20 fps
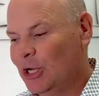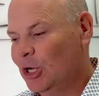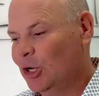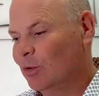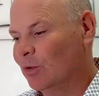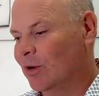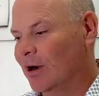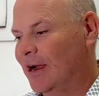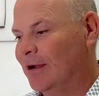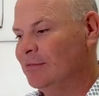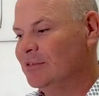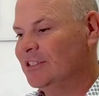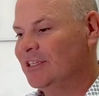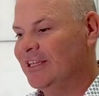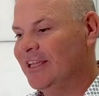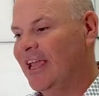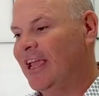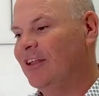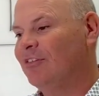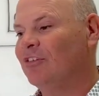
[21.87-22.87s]
where I was
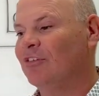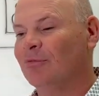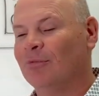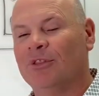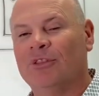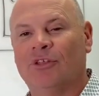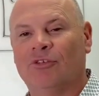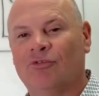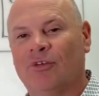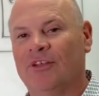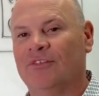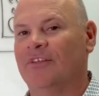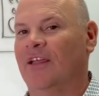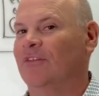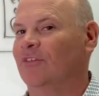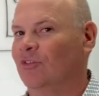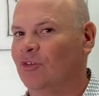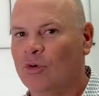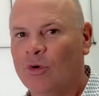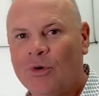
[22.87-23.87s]
engaging with the
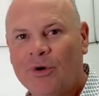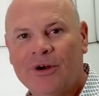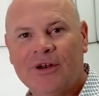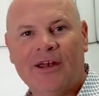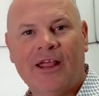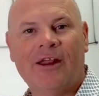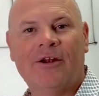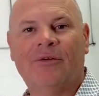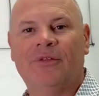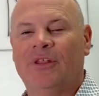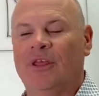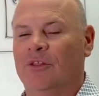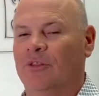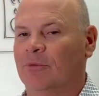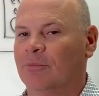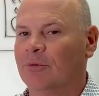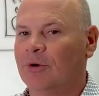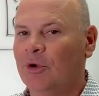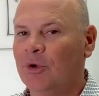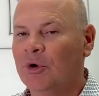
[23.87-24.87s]
transaction coordinator and the other
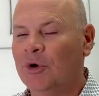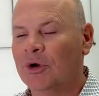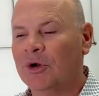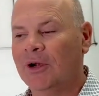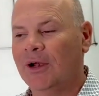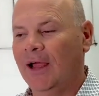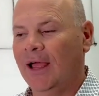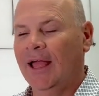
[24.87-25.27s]
broker.